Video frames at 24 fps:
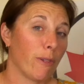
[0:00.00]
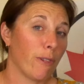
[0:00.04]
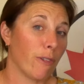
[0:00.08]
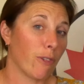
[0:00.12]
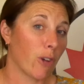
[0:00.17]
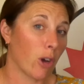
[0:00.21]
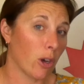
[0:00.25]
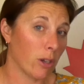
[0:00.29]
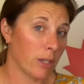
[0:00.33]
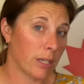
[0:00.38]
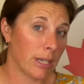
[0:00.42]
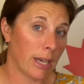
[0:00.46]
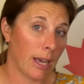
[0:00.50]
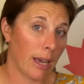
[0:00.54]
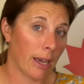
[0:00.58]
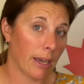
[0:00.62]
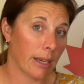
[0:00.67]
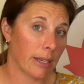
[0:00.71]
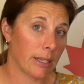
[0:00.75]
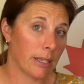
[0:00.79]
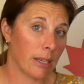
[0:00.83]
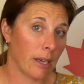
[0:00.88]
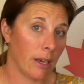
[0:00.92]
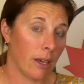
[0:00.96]
of
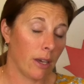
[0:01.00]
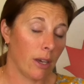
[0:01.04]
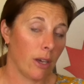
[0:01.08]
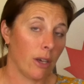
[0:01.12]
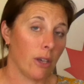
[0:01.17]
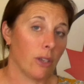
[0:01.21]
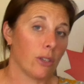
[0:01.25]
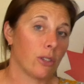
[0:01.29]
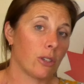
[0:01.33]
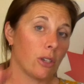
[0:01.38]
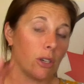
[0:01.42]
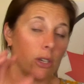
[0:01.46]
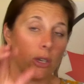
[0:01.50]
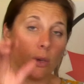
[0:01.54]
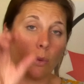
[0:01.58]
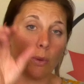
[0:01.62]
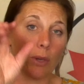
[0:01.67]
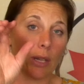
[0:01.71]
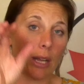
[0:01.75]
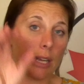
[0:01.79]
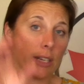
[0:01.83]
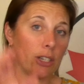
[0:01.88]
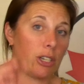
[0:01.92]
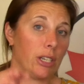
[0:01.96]
contact so you
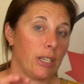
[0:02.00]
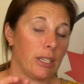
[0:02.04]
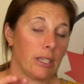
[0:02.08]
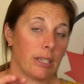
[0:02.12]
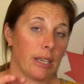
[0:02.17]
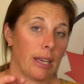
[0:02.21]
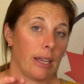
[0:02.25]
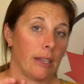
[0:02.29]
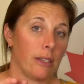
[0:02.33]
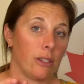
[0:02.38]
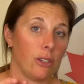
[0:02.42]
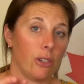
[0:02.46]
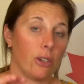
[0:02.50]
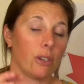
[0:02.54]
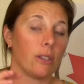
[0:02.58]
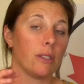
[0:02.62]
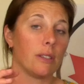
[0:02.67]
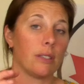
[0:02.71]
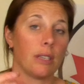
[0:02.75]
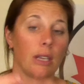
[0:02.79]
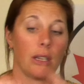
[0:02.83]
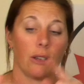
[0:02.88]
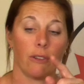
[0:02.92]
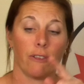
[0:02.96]
would actually send, you can
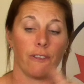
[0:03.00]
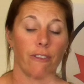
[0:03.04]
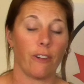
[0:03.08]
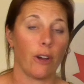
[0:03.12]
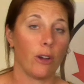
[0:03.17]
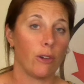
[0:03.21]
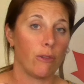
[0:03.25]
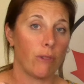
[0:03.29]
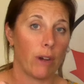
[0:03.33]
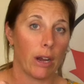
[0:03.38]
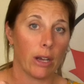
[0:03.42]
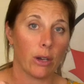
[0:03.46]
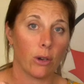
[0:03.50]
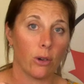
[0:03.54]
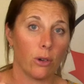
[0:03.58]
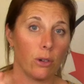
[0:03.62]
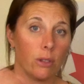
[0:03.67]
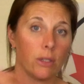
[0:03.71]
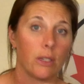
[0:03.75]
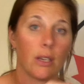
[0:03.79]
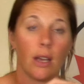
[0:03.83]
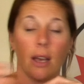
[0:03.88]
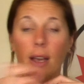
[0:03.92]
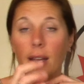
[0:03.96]
send phone
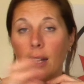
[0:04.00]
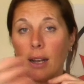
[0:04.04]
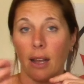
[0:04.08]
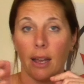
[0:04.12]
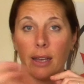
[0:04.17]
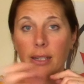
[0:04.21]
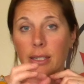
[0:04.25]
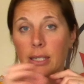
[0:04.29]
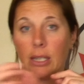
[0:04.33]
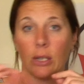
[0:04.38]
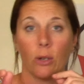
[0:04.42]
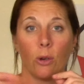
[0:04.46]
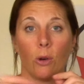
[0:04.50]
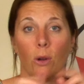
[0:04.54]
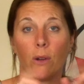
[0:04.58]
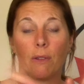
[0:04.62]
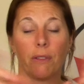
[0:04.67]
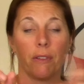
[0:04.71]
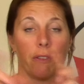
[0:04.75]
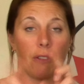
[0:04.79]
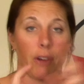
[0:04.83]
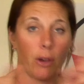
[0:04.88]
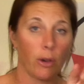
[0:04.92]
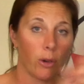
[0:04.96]
records highlighting all of
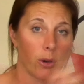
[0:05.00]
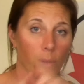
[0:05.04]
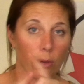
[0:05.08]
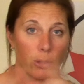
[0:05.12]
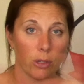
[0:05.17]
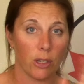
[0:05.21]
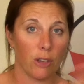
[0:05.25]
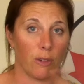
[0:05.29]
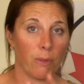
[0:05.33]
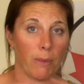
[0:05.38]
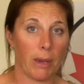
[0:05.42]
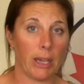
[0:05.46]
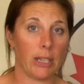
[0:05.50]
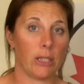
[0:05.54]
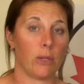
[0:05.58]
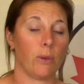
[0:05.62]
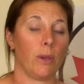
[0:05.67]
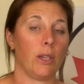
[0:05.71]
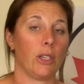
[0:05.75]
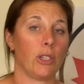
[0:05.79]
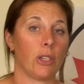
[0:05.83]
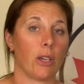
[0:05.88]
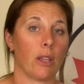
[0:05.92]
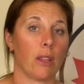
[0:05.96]
the phone calls that you've made to
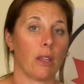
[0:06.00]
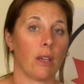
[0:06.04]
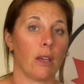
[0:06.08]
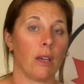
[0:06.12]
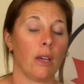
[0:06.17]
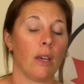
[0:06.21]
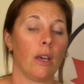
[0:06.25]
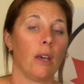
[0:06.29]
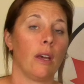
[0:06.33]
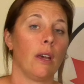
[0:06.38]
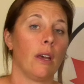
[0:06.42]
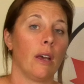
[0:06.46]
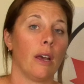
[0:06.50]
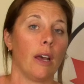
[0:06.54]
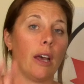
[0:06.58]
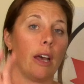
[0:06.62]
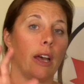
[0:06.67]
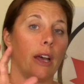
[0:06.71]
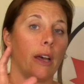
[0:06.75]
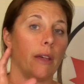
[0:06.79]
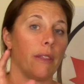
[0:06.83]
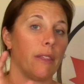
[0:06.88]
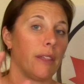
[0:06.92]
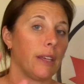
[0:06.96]
each other.
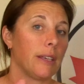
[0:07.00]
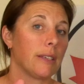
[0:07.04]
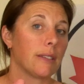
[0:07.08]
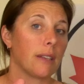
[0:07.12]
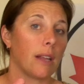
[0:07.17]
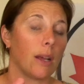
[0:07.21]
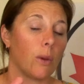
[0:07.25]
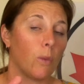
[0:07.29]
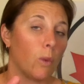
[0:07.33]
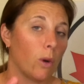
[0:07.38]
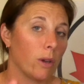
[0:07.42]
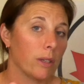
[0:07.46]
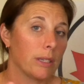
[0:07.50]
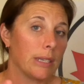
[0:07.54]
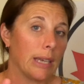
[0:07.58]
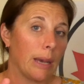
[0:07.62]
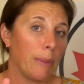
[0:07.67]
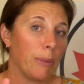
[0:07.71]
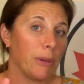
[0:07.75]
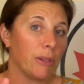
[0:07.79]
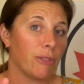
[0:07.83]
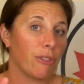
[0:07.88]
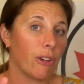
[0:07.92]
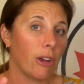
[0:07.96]
Uh, things like
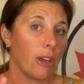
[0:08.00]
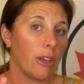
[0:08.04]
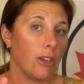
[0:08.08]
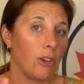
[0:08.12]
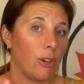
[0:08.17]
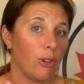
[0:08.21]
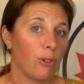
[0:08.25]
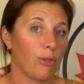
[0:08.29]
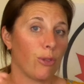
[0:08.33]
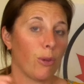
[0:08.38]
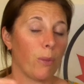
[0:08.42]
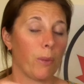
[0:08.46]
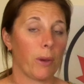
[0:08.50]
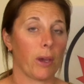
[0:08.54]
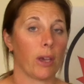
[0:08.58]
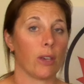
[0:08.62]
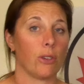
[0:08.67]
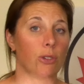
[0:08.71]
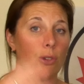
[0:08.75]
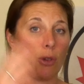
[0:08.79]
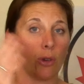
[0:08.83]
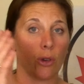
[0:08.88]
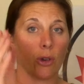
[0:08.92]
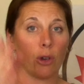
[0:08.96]
WhatsApp is very useful
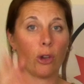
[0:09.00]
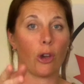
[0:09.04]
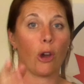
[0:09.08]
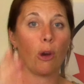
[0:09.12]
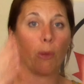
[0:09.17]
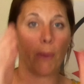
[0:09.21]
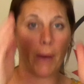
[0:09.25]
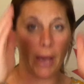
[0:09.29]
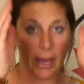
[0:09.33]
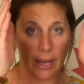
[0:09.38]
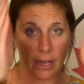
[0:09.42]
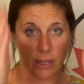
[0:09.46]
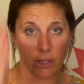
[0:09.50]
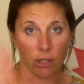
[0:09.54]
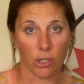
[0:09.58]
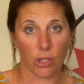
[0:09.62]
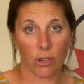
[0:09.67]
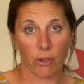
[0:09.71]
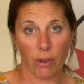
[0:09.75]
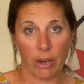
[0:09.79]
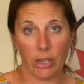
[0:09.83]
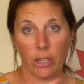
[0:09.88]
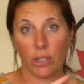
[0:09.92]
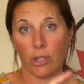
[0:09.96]
because you can go back and
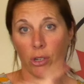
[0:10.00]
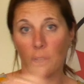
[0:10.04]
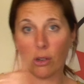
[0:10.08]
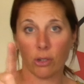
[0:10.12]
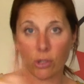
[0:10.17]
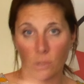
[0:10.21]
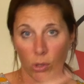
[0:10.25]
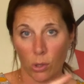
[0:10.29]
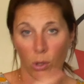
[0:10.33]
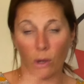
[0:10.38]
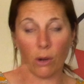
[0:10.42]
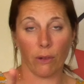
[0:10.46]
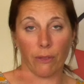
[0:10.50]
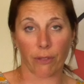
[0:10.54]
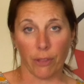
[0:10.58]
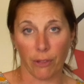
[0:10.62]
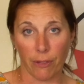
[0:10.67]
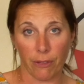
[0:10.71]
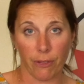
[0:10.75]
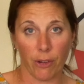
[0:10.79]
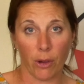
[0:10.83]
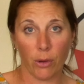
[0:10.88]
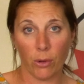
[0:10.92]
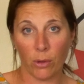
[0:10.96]
screenshot all of the
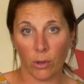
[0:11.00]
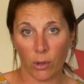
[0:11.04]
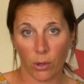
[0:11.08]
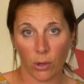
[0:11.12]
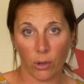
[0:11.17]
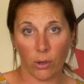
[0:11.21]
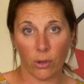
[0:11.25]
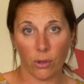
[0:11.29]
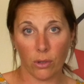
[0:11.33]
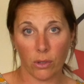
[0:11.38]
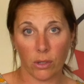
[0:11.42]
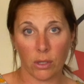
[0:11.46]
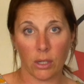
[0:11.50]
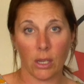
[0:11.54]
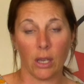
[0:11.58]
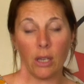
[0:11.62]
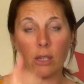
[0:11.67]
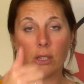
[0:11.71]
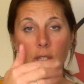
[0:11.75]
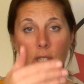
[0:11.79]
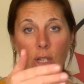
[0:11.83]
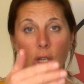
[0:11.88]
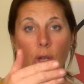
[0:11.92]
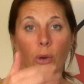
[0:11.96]
phone calls
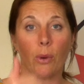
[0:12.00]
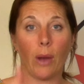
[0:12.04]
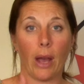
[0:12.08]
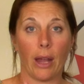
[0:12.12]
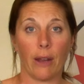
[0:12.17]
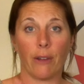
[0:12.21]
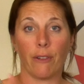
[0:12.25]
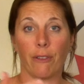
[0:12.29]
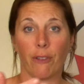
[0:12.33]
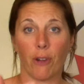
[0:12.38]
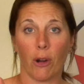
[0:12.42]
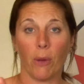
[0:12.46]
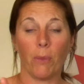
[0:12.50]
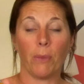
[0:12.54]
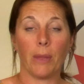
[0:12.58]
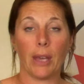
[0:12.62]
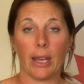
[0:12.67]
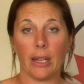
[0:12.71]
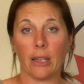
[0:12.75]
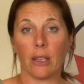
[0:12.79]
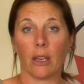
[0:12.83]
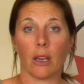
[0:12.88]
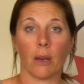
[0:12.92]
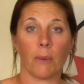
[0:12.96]
to and from the
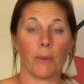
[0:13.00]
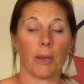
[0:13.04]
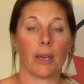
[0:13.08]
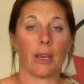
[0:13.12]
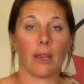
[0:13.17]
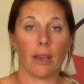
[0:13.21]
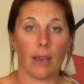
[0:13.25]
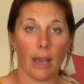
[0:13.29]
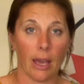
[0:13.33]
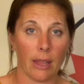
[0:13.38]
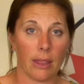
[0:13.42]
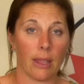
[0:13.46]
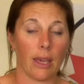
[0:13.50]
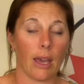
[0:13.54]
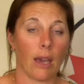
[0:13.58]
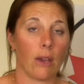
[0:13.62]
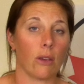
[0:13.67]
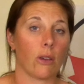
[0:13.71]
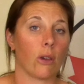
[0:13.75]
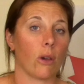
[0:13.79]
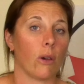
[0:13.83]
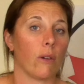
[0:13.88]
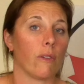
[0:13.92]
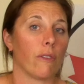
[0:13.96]
incoming and the
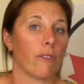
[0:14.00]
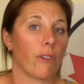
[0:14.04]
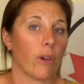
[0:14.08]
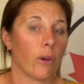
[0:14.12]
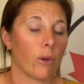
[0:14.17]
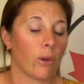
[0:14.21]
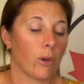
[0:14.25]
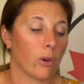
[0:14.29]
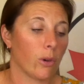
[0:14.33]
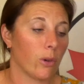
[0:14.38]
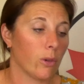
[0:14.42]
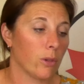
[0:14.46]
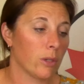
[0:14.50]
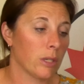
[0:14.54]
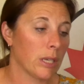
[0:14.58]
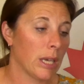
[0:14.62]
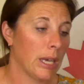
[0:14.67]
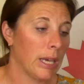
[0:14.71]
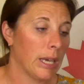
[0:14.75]
outgoing phone calls.